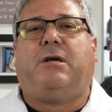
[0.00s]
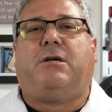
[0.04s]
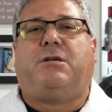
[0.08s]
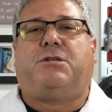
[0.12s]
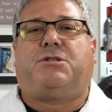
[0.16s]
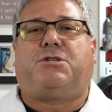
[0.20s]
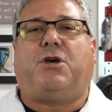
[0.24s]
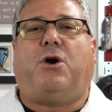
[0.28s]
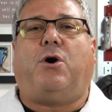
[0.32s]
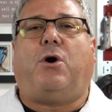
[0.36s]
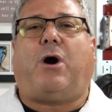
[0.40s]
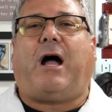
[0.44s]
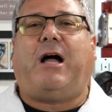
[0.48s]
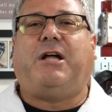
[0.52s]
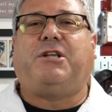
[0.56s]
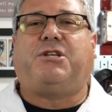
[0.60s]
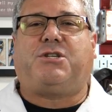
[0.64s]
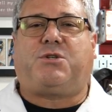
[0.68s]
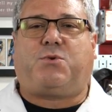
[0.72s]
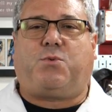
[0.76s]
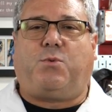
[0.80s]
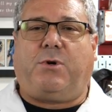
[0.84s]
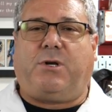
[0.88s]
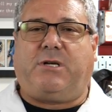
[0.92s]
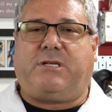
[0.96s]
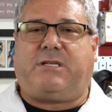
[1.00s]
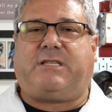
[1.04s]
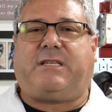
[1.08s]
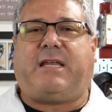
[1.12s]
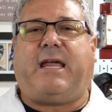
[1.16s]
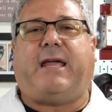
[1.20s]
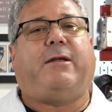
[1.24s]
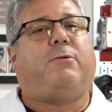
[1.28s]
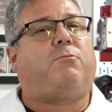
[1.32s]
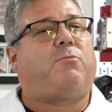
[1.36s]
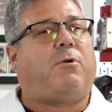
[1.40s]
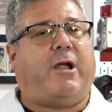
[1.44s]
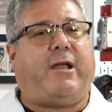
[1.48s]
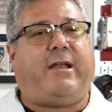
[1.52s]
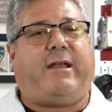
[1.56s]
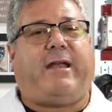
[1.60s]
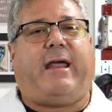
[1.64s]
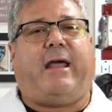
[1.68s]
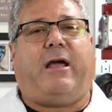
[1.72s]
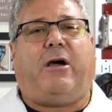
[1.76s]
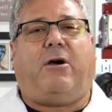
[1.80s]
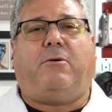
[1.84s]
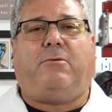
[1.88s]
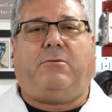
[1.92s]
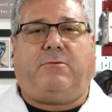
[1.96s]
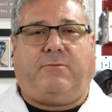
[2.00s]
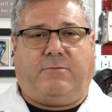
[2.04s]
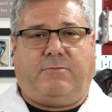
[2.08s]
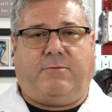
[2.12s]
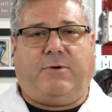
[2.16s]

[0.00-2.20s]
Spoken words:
So I just want to state right now,